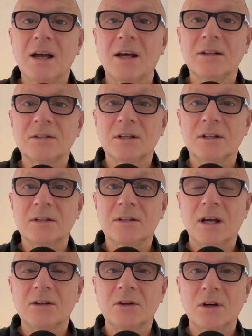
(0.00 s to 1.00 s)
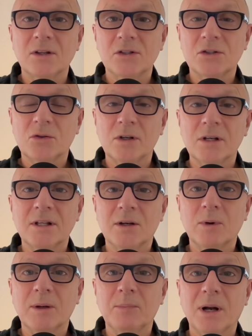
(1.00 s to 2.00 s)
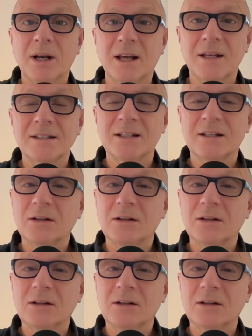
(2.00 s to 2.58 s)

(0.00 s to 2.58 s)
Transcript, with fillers: under a nice tree that we planted.